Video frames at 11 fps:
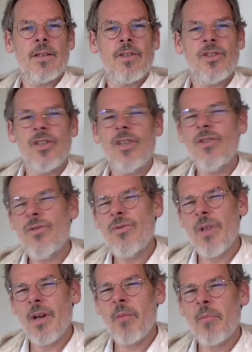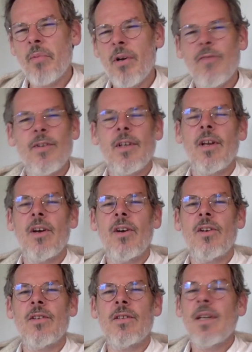She knew their perfect
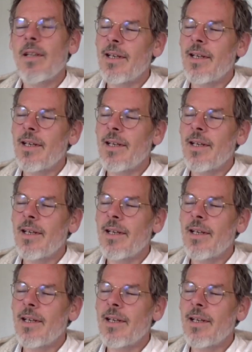lawns,